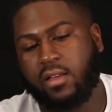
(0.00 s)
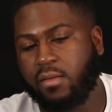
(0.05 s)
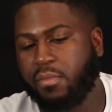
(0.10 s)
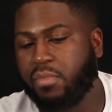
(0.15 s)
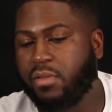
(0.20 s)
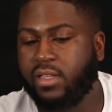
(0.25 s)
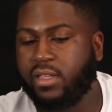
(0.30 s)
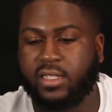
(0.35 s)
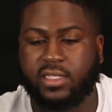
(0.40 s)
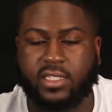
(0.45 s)

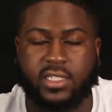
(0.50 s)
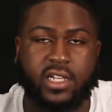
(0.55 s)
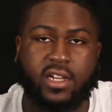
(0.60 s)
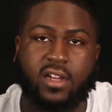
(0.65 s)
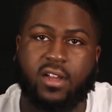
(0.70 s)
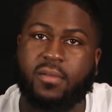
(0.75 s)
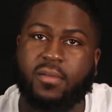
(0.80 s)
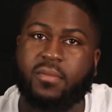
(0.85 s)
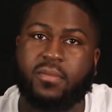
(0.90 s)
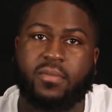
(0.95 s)
Please
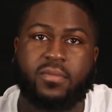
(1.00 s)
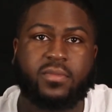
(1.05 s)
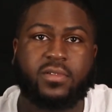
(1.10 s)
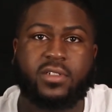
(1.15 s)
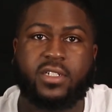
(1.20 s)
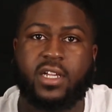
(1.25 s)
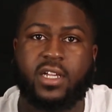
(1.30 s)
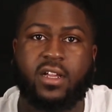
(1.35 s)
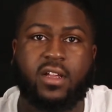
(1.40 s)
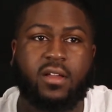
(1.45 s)
share
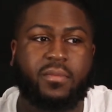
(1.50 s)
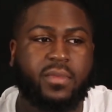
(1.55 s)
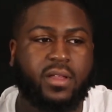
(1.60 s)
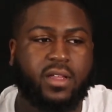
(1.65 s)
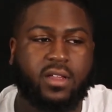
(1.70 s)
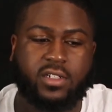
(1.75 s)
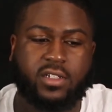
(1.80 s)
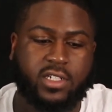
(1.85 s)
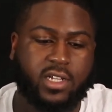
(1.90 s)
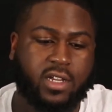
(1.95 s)

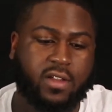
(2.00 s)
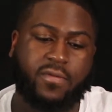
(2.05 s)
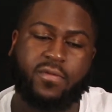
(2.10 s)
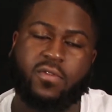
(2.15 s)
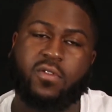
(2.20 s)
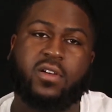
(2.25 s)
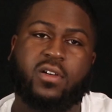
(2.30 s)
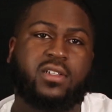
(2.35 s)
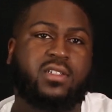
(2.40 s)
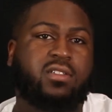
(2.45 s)
them
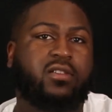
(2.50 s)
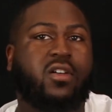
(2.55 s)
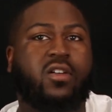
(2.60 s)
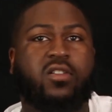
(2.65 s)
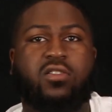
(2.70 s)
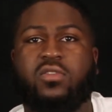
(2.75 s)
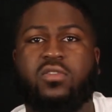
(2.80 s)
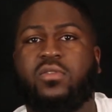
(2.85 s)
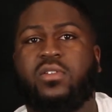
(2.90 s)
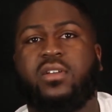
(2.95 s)
for us.
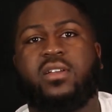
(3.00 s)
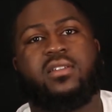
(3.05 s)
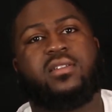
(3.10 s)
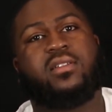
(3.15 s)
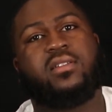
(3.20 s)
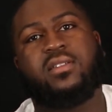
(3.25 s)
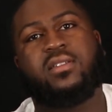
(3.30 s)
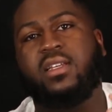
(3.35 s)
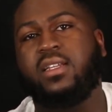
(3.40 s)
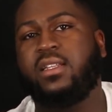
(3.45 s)
Talk to us,
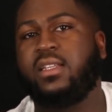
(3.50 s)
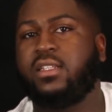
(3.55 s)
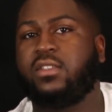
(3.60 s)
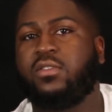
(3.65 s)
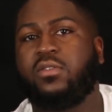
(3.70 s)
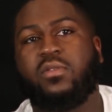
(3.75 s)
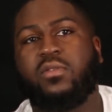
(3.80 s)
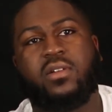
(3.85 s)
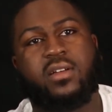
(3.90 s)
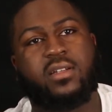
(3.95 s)
send it
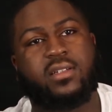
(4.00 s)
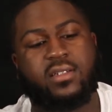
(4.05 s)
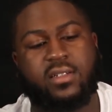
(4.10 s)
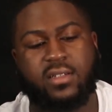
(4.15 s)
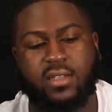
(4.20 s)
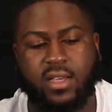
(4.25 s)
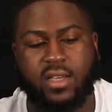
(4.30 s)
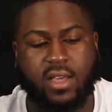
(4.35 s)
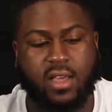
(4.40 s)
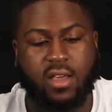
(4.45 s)
to us.
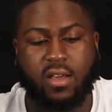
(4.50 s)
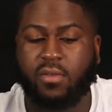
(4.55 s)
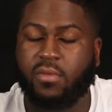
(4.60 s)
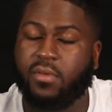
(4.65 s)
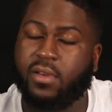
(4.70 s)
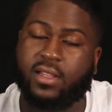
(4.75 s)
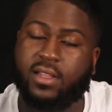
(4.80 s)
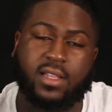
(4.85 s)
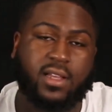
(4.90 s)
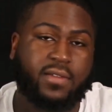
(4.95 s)

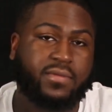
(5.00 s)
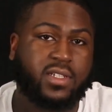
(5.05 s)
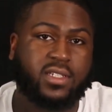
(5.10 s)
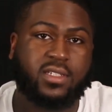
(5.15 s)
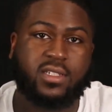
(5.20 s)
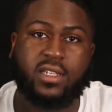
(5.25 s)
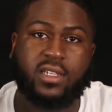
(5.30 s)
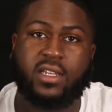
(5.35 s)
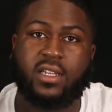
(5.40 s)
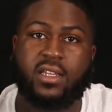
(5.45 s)
We'd love to
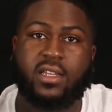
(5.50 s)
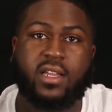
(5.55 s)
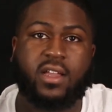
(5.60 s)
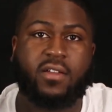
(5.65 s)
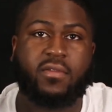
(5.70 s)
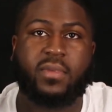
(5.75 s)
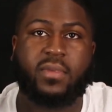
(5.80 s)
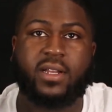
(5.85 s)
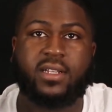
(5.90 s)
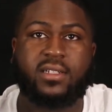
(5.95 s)
see
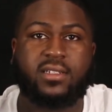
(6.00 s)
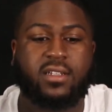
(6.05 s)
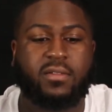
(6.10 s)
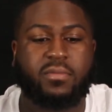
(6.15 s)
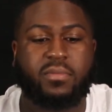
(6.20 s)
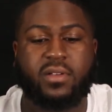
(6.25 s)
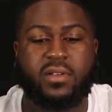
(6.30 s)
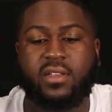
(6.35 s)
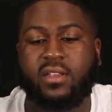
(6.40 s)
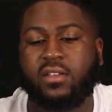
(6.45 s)
everybody's
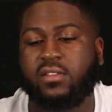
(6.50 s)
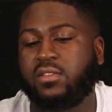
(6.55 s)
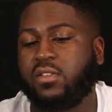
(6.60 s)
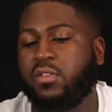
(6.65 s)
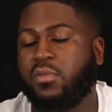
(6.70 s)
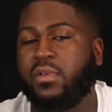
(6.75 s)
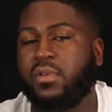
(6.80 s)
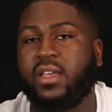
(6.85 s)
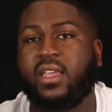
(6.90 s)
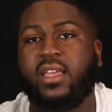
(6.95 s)
inputs on
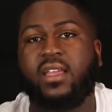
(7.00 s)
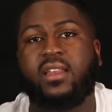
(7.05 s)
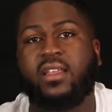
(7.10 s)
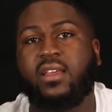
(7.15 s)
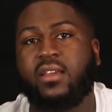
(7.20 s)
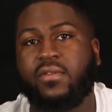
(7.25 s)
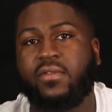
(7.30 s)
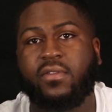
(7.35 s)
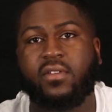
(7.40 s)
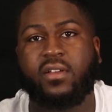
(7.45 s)
what he
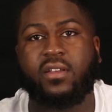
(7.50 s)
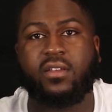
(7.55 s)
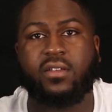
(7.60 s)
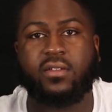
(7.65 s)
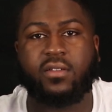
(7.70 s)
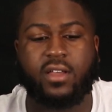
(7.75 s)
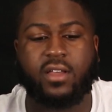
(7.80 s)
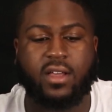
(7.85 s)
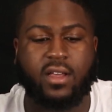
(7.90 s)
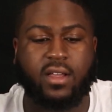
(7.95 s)
did for you.
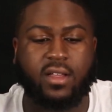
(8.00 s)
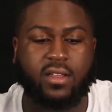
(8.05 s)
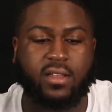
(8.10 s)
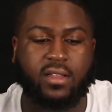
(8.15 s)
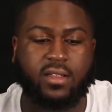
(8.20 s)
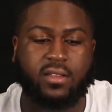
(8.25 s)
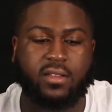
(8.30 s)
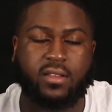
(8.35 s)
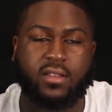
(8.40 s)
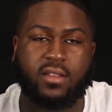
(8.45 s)

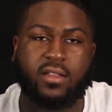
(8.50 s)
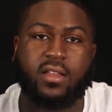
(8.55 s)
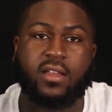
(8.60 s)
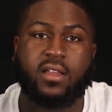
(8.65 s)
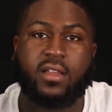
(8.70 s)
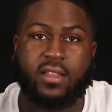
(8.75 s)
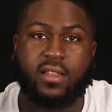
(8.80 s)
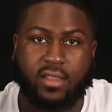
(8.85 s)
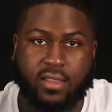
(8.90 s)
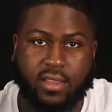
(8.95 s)

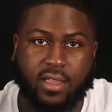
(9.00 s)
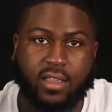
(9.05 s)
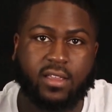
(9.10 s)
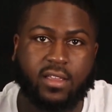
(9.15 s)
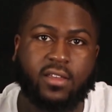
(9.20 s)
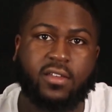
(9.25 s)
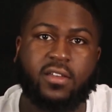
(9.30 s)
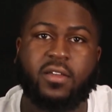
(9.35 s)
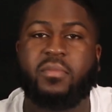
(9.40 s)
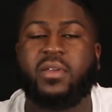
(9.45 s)
Thank
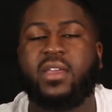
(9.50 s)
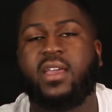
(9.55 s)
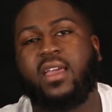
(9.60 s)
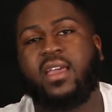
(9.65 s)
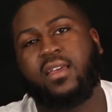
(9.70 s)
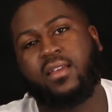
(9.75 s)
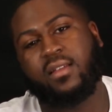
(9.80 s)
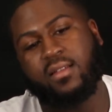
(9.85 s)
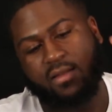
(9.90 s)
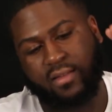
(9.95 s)
you,
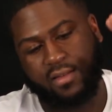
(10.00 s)
MB8.